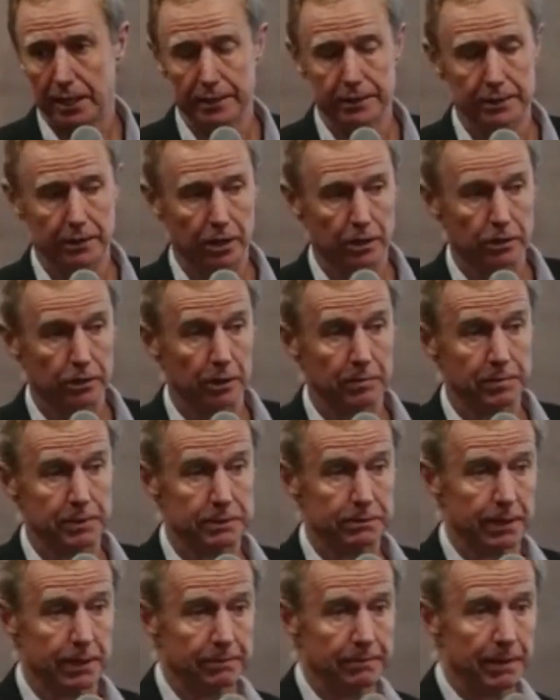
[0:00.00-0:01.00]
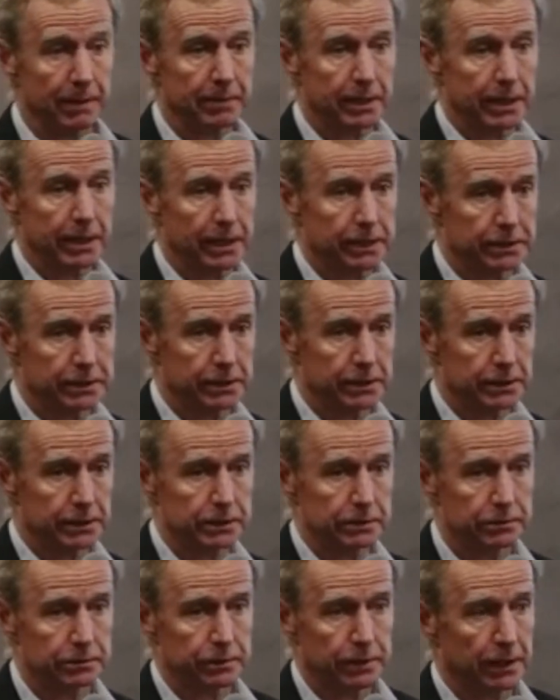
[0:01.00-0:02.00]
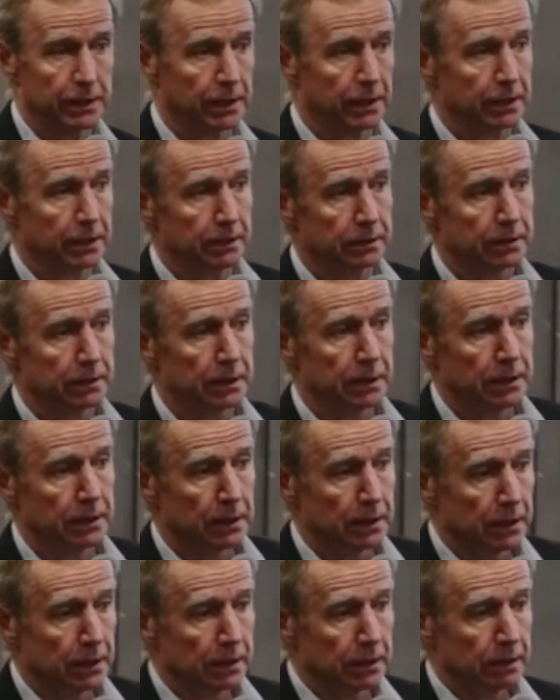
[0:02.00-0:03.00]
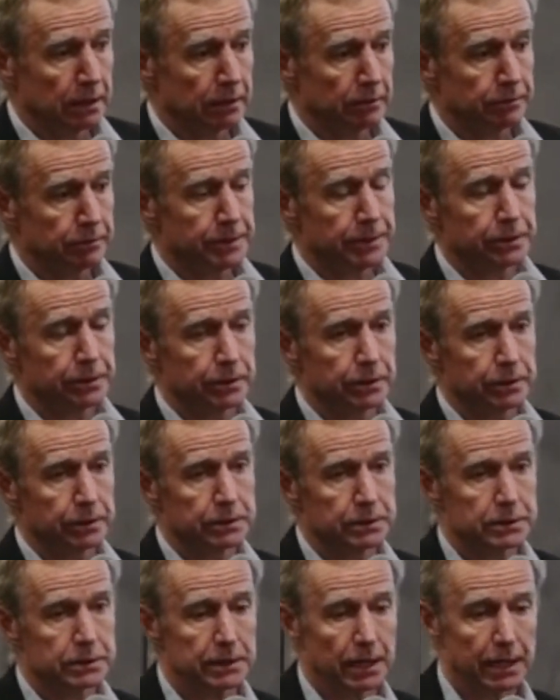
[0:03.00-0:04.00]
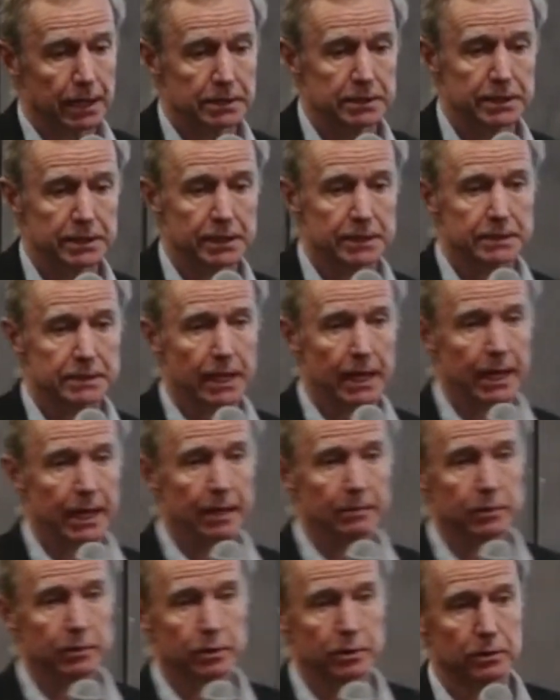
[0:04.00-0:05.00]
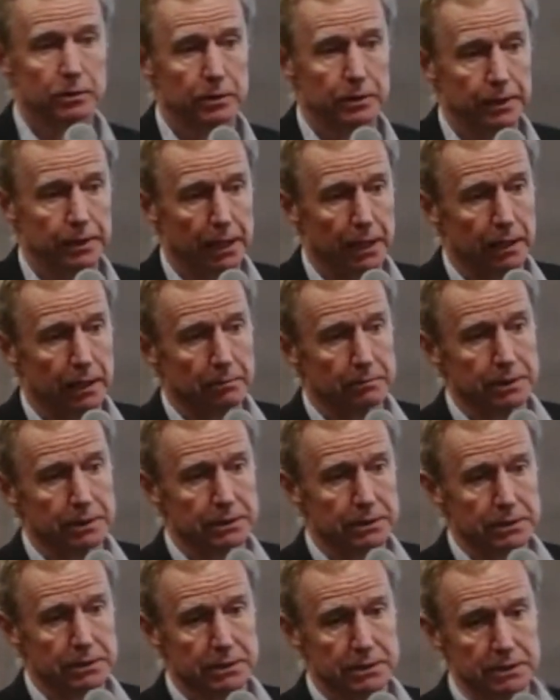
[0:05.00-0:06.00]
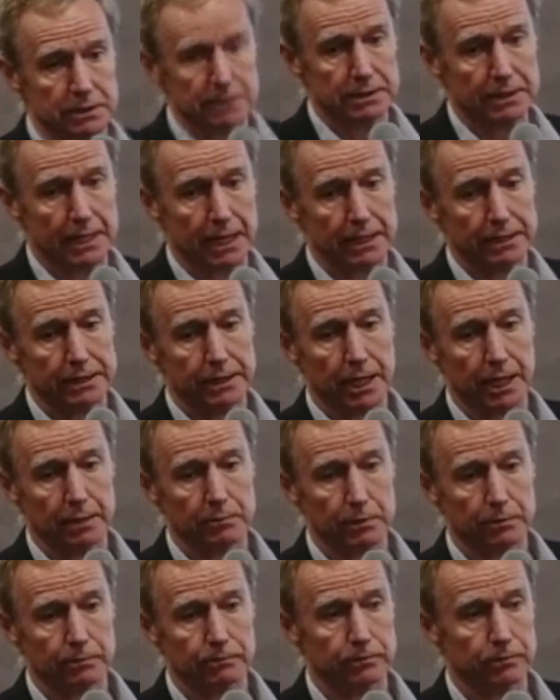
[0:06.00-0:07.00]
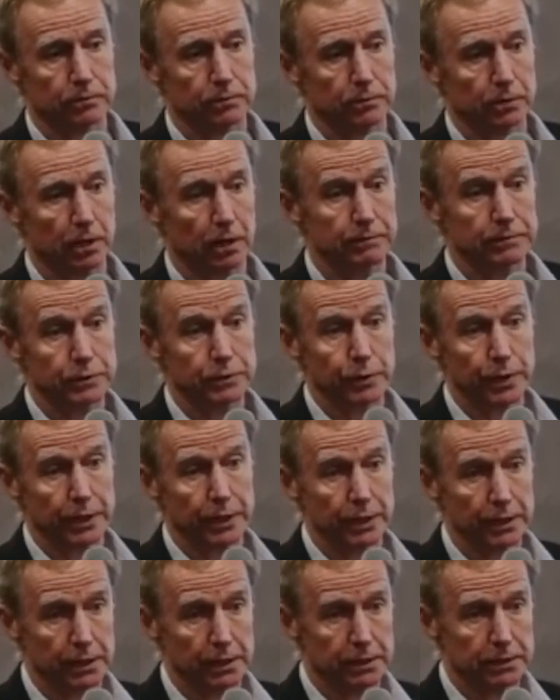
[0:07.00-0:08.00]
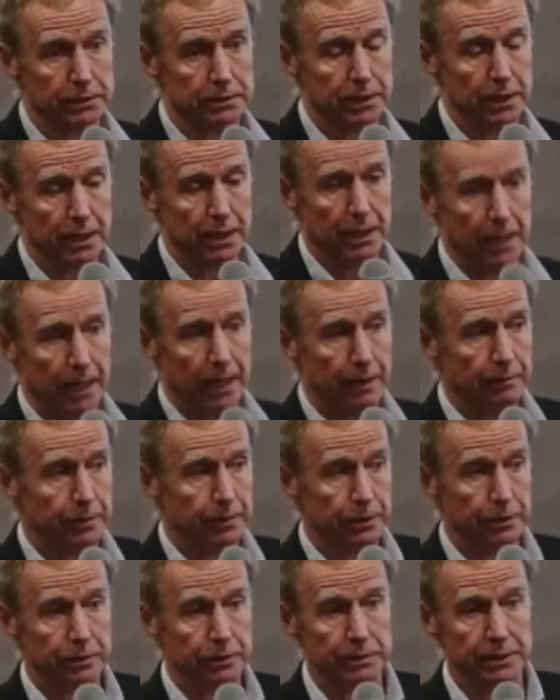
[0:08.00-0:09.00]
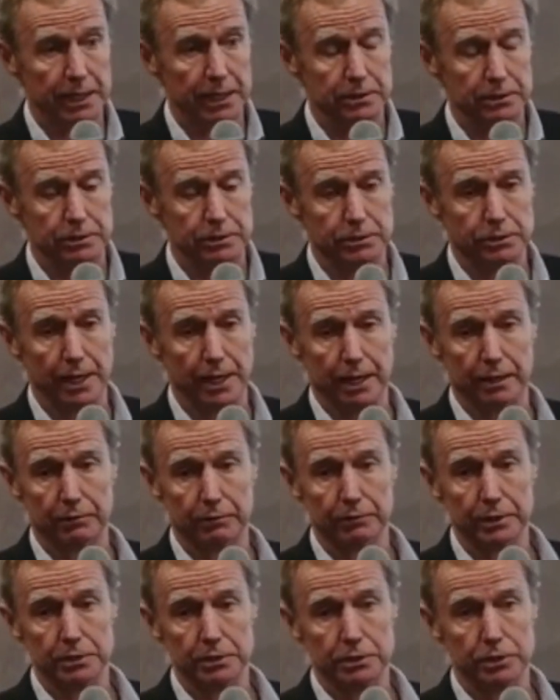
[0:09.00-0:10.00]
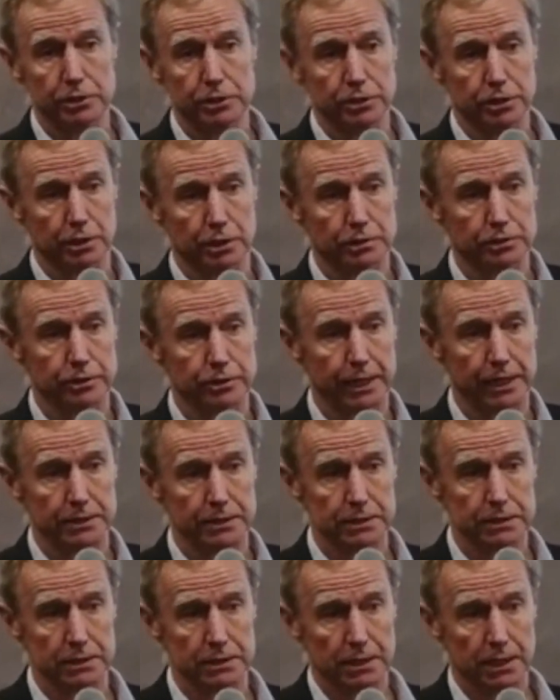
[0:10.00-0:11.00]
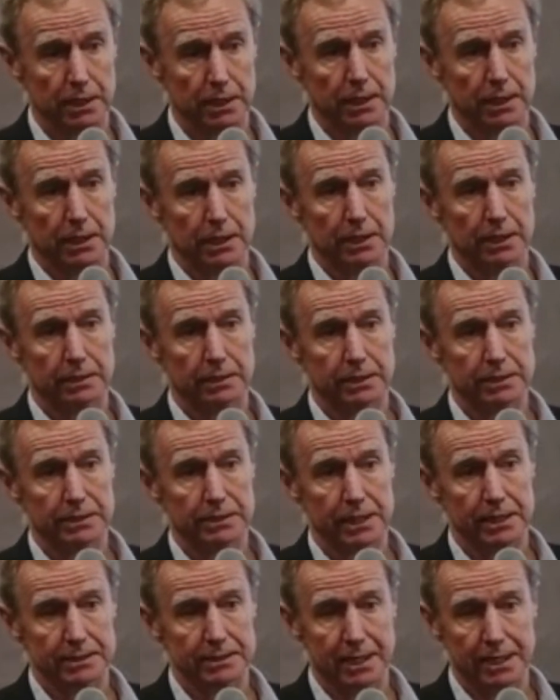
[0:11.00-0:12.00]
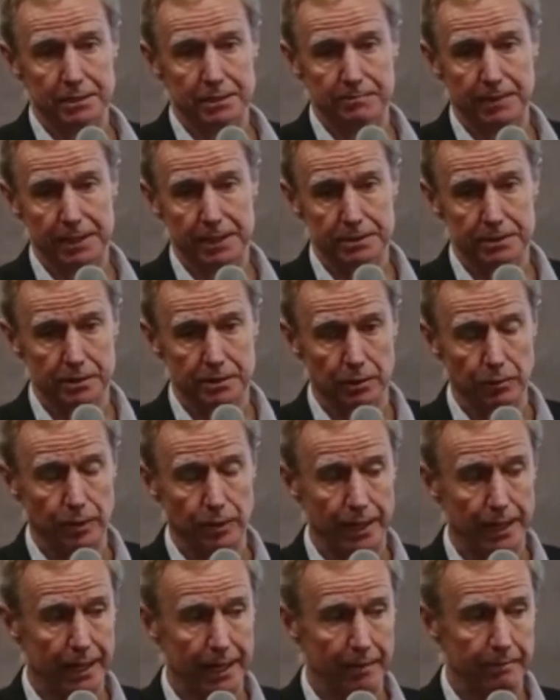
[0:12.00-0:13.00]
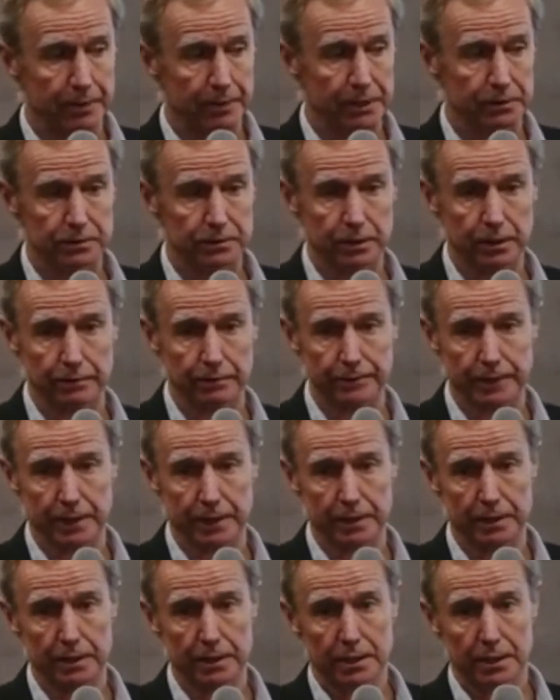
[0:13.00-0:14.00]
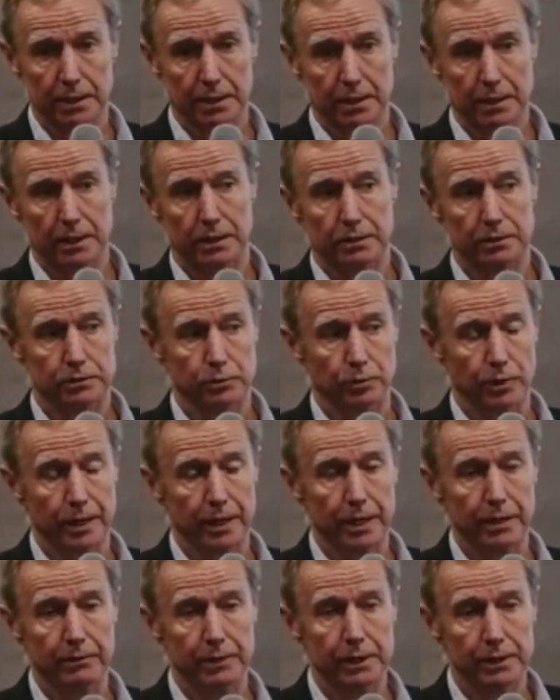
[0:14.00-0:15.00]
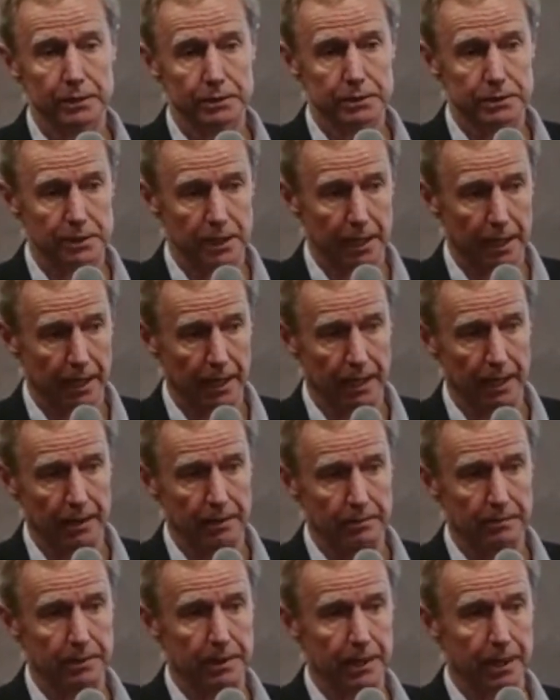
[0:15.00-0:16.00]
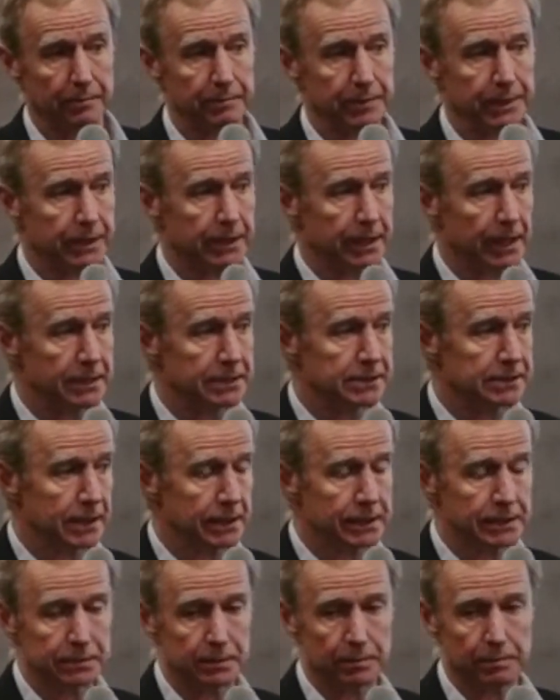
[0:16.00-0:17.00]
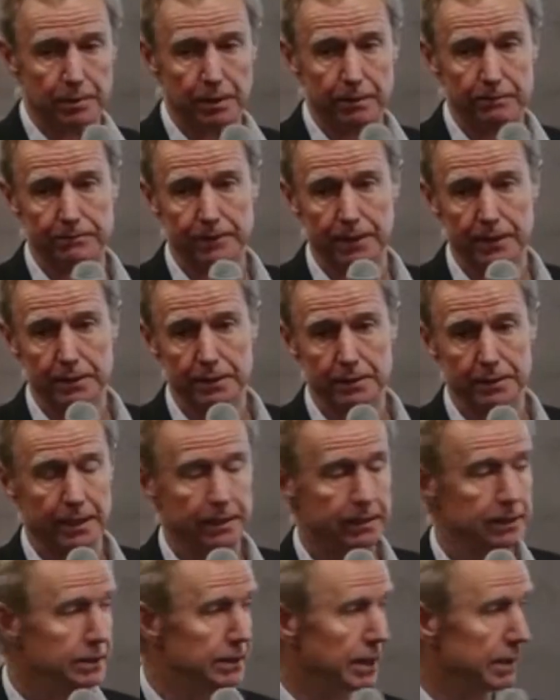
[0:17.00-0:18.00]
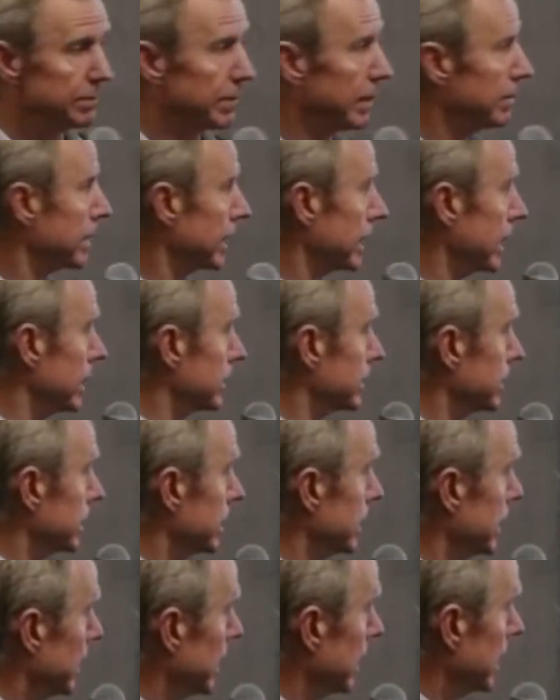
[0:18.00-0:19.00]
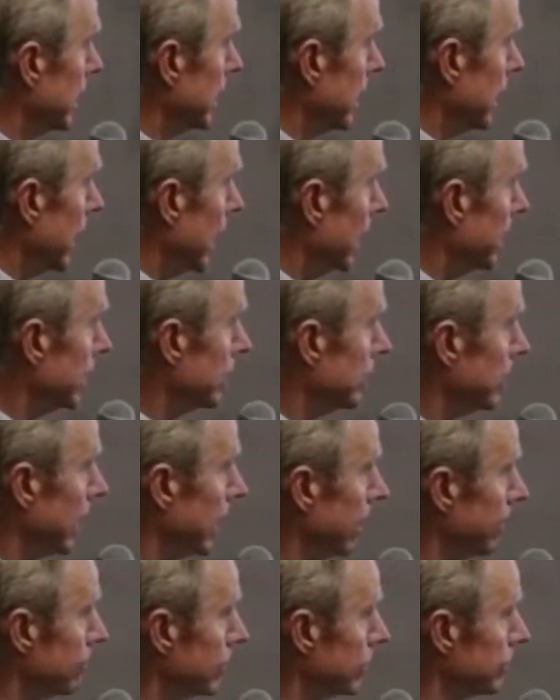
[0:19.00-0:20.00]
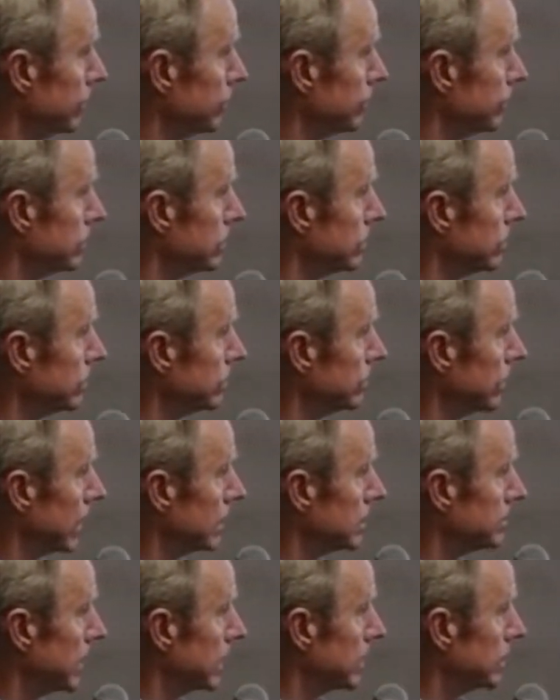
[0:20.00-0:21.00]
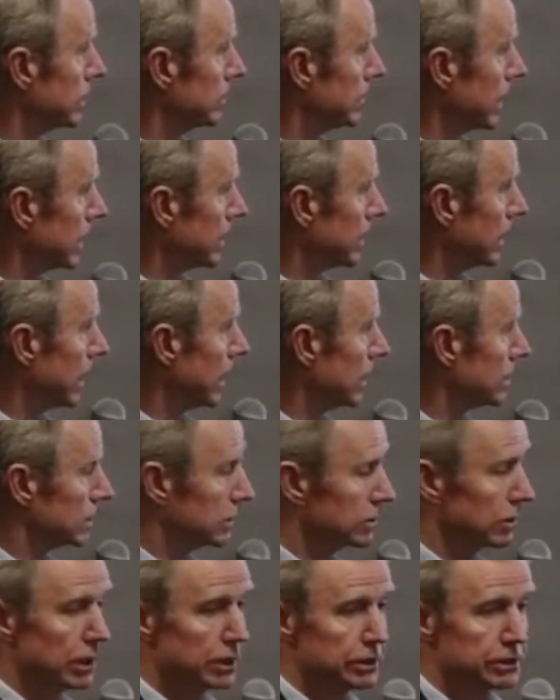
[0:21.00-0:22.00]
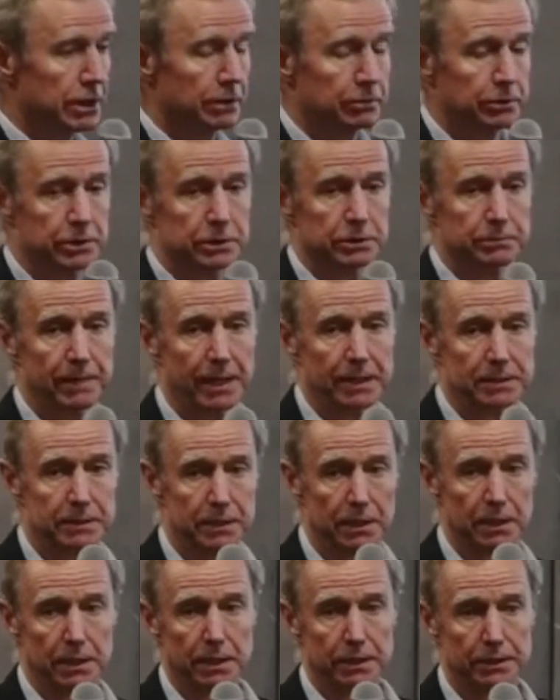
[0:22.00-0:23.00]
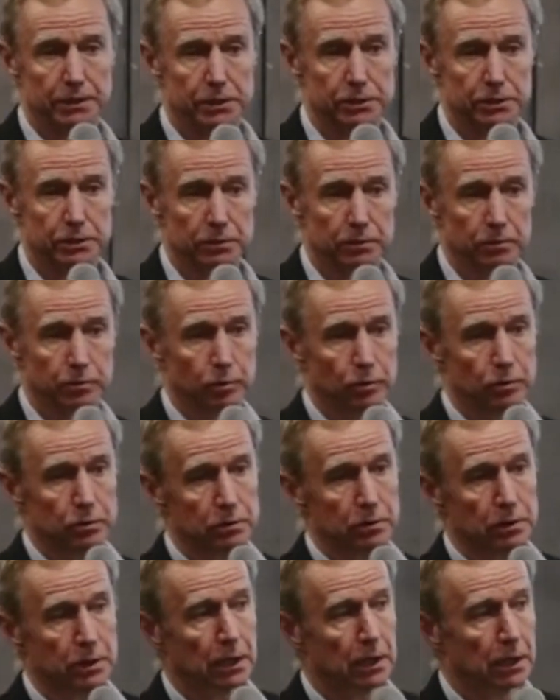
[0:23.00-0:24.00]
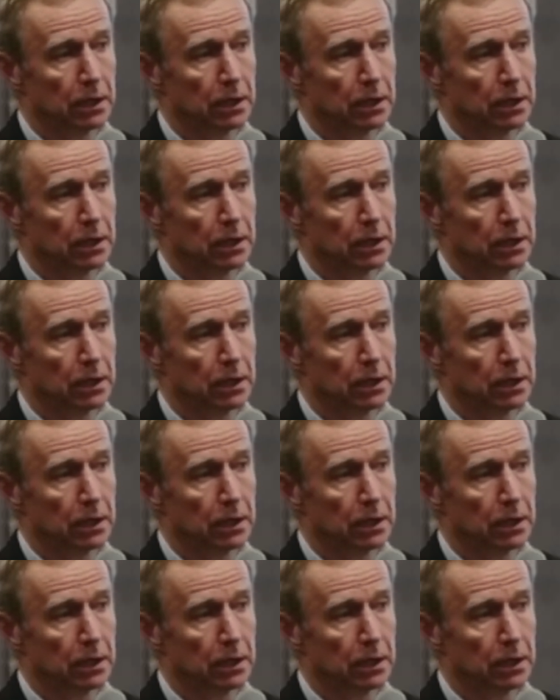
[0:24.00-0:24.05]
There are copies of that publication. We've been doing this CSI handbook, now Business and Society handbook, for over 20 years, and we use that to track research and trends in the CSI space. So where companies are giving, into what areas, company case studies are profiled in that publication. And then we have what I spoke to you about now is the Knowledge Hub, which is basically a digital portal